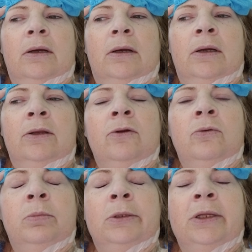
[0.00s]
I
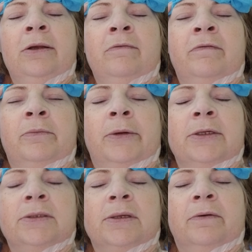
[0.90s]
do believe in
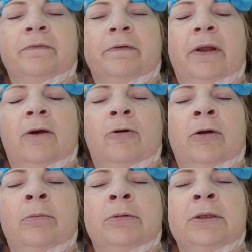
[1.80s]
myself now.
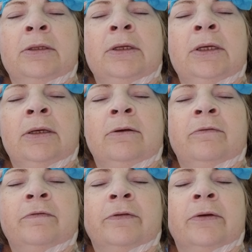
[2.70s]
I
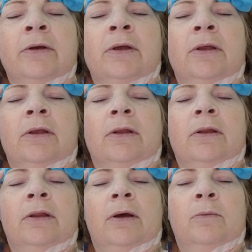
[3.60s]
believe
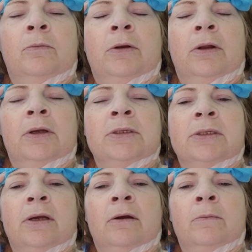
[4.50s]
that when I
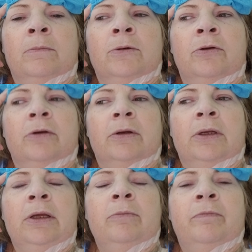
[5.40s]
say I'm gonna
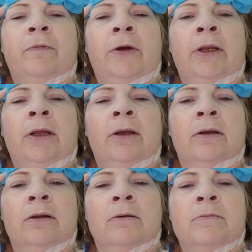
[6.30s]
keep fighting
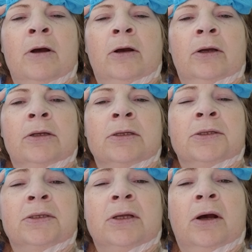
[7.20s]
and I'm not gonna
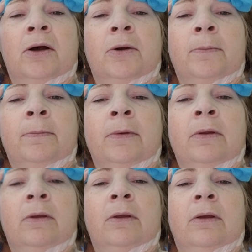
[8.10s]
stop
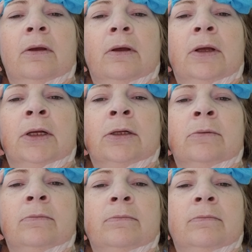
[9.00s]

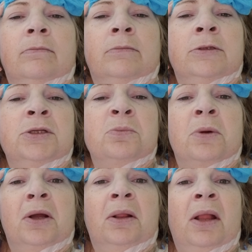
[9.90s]
until
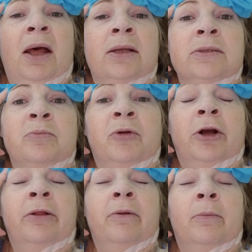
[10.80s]
my last
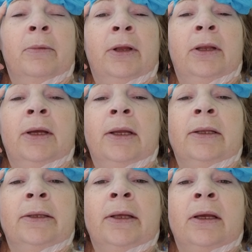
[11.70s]
breath on my
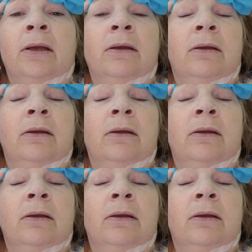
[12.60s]
dying day,